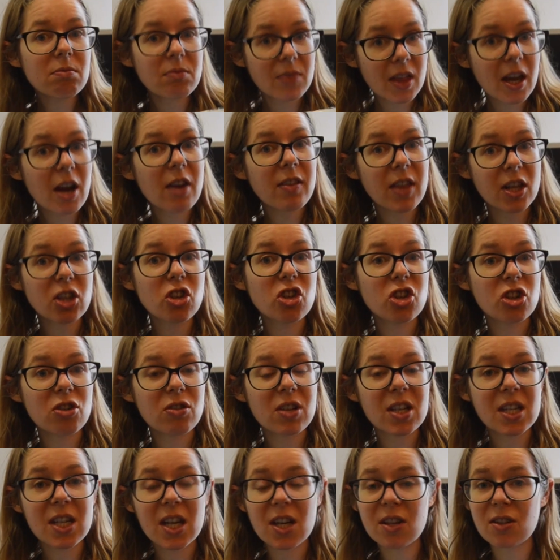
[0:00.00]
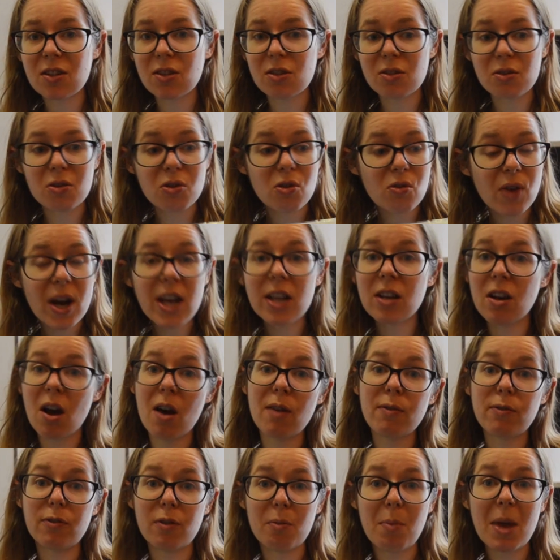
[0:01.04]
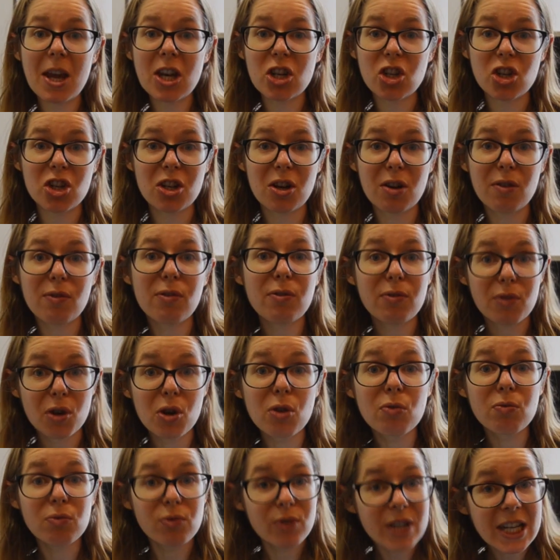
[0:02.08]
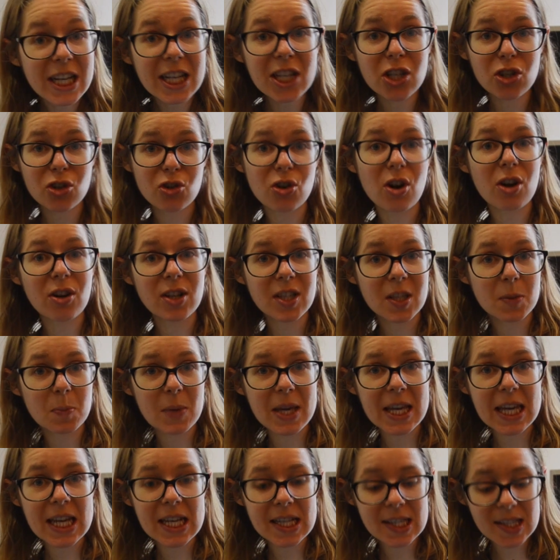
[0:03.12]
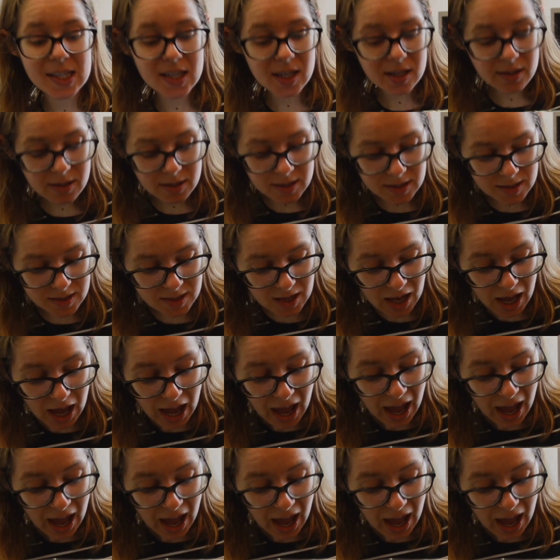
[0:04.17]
there, that student has great confirmation of her really strong speaking skills